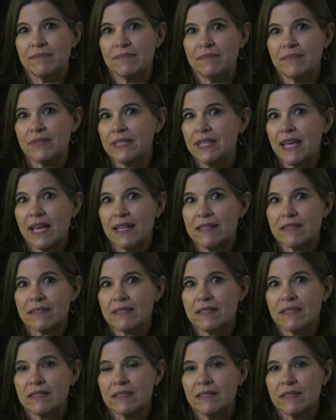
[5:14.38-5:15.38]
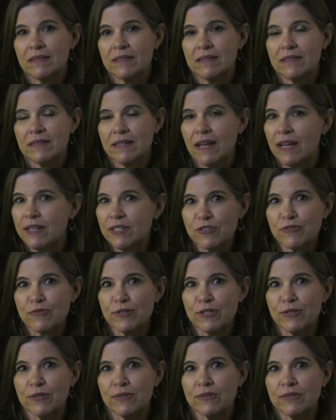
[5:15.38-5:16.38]
But that's not
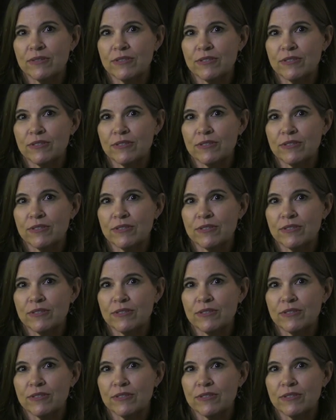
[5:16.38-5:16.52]
true.